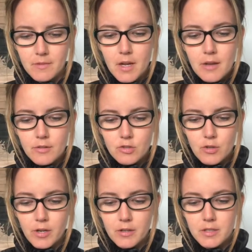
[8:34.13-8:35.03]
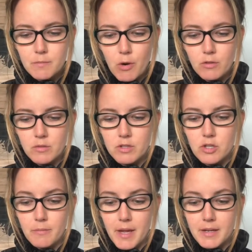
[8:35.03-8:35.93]
The strain on his bones was
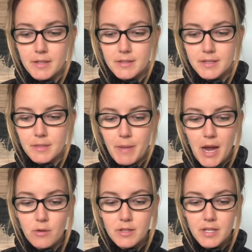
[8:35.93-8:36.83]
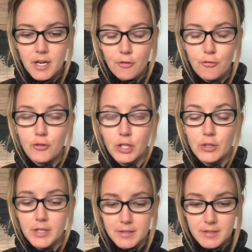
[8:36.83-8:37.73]
tremendous as he pounded the air
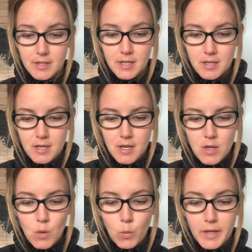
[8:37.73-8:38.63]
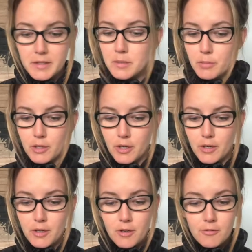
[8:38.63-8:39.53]
furiously, wings a blur,
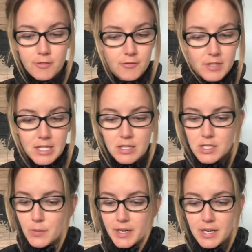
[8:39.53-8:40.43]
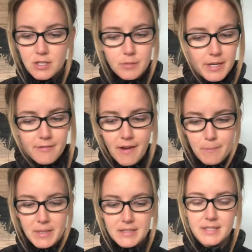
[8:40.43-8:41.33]
15, 20, 25
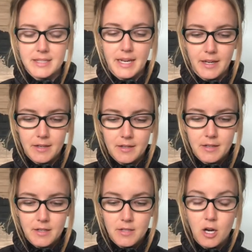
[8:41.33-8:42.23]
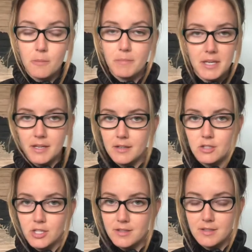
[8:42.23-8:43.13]
beats a second, his heart beating
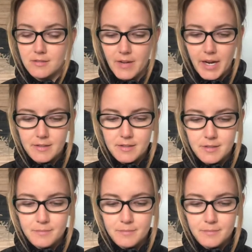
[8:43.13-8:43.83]
just as fast.